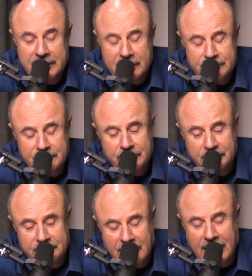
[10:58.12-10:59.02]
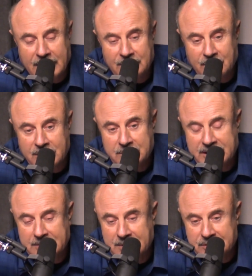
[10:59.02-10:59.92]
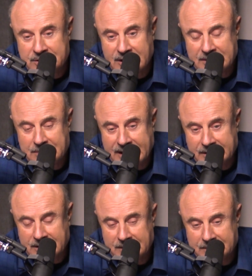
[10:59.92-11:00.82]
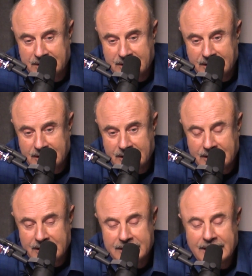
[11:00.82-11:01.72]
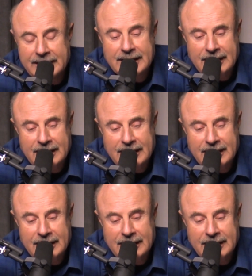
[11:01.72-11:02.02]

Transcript: because you do not want to be emotionally bankrupt. Take